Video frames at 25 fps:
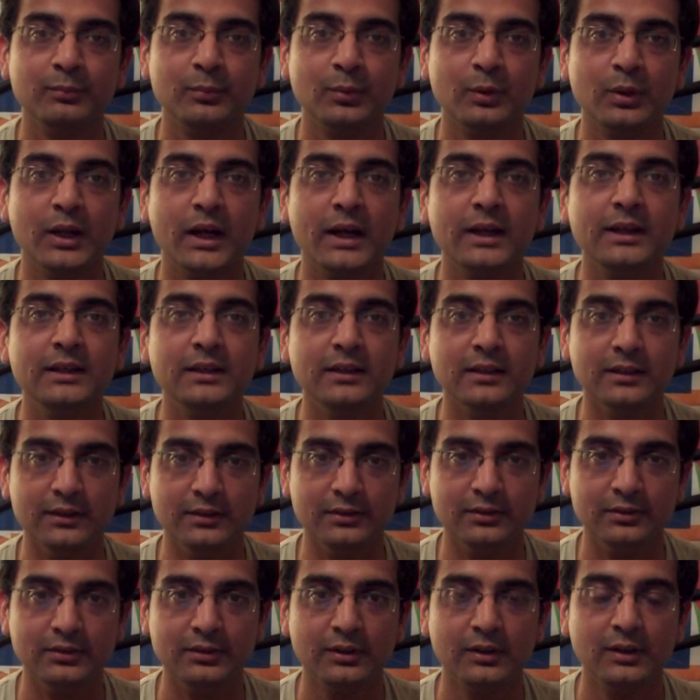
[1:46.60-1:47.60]

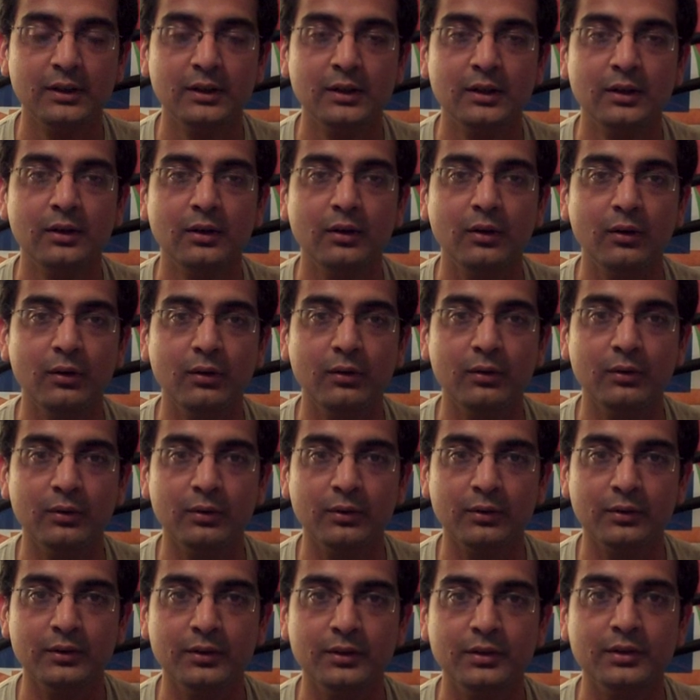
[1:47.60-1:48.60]
politeness
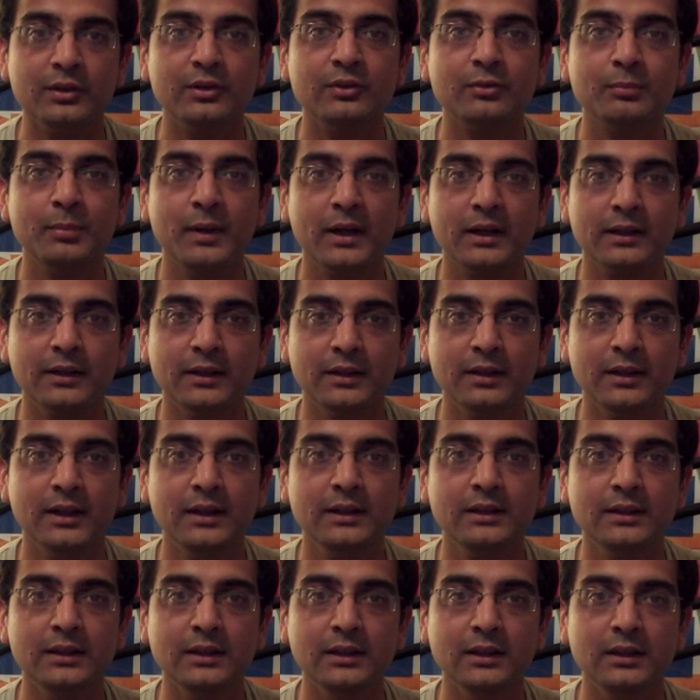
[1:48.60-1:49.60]
or respect in
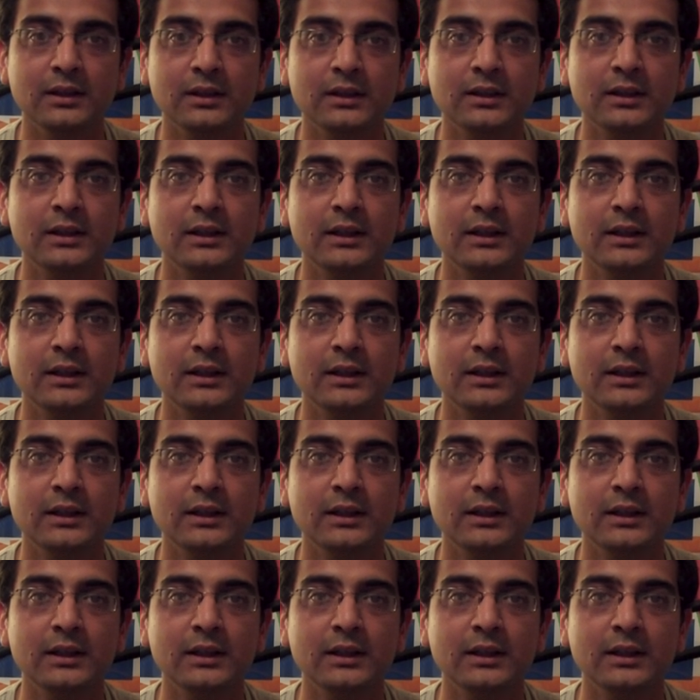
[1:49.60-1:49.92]
Hindi